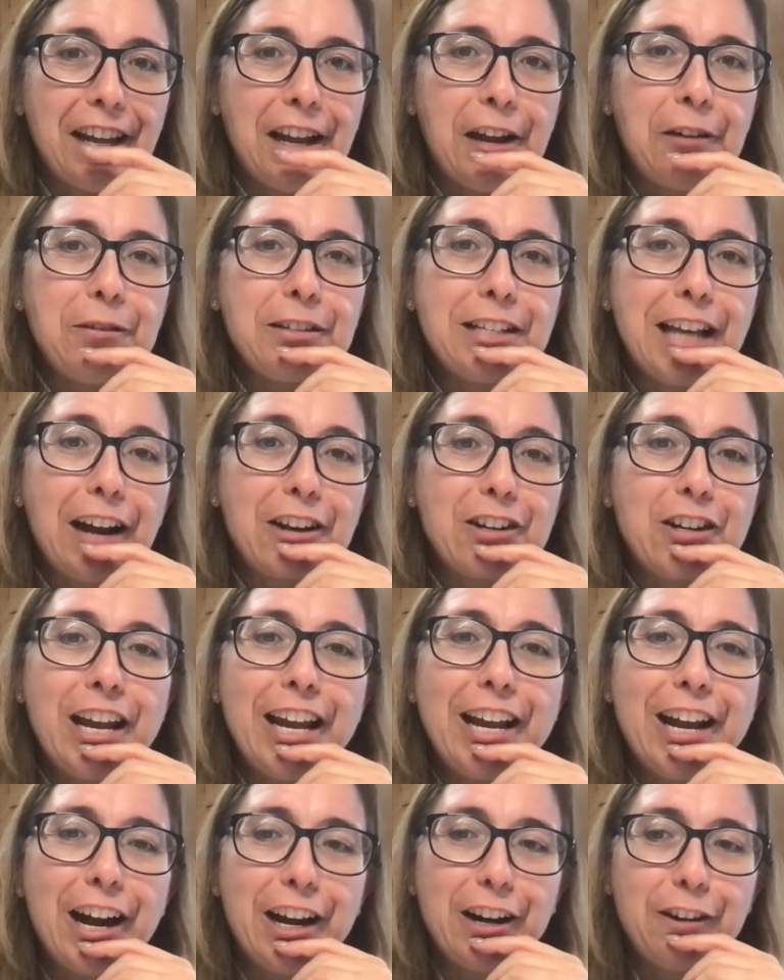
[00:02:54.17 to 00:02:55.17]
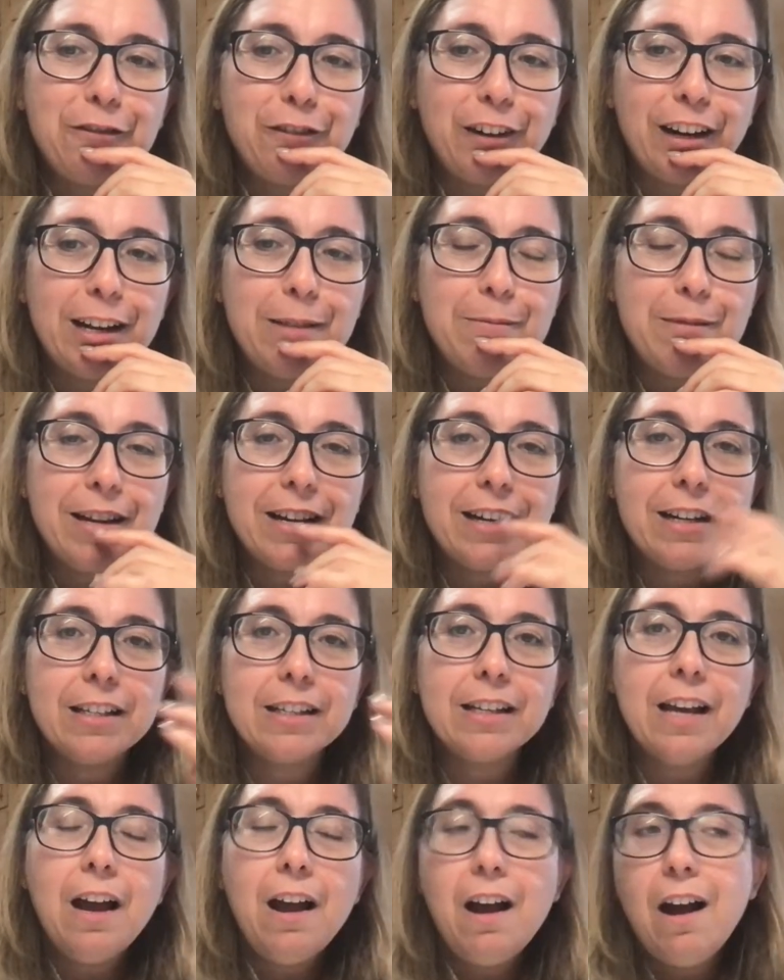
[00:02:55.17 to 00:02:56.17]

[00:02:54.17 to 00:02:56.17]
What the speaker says: it was actually kind of funny because